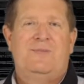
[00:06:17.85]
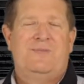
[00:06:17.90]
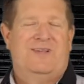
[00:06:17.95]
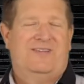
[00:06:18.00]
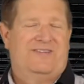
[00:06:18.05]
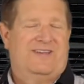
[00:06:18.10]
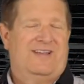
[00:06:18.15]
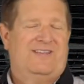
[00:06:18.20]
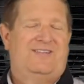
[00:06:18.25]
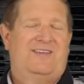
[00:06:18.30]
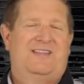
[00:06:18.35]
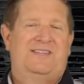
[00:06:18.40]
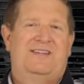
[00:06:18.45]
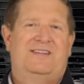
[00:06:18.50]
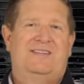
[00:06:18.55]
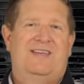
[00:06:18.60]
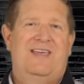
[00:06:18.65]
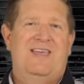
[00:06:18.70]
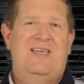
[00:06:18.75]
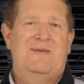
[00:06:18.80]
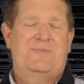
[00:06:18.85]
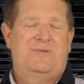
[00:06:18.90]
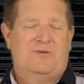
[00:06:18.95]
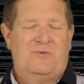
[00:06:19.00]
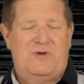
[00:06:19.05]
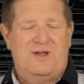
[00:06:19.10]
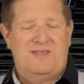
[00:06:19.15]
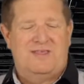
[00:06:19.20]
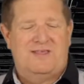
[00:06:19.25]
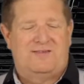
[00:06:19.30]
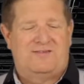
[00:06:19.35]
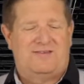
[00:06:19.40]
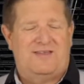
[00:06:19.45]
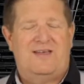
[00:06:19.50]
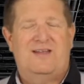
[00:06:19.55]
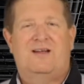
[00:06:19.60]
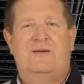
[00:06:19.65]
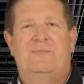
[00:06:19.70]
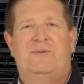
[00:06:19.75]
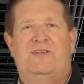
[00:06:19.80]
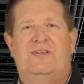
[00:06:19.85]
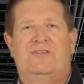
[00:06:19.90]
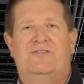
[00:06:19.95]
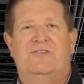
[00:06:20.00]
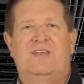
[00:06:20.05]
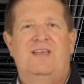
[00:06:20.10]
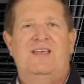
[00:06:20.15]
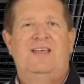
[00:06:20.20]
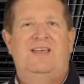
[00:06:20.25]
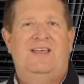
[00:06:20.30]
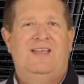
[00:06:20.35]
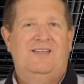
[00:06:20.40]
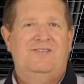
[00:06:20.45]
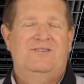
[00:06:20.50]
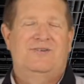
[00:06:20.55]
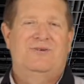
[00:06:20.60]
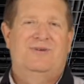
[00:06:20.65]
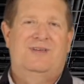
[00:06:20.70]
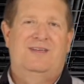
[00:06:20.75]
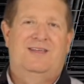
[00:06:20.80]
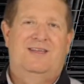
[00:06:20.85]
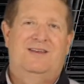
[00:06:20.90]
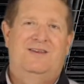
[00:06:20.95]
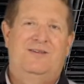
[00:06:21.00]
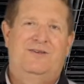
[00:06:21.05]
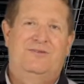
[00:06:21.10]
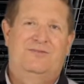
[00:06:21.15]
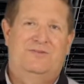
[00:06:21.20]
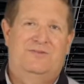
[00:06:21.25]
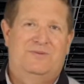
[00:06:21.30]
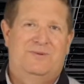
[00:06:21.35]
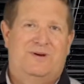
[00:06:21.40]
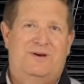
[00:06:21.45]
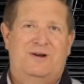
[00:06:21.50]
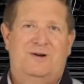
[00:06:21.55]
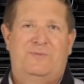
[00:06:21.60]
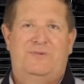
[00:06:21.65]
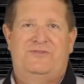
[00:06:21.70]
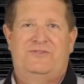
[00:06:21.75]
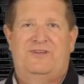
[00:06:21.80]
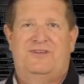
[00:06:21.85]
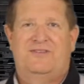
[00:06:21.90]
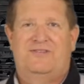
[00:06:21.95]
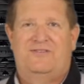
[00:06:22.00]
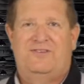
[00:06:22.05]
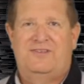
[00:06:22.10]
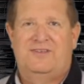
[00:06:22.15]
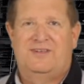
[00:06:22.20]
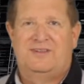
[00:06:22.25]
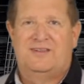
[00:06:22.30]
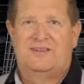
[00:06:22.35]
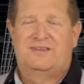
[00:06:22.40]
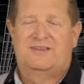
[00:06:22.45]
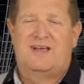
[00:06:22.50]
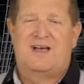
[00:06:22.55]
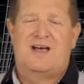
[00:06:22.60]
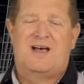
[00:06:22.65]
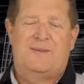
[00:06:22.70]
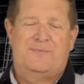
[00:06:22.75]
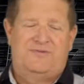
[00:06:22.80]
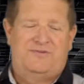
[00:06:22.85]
because like I said, the tape and the way this setup isn't really conducive to 100% sealing the top.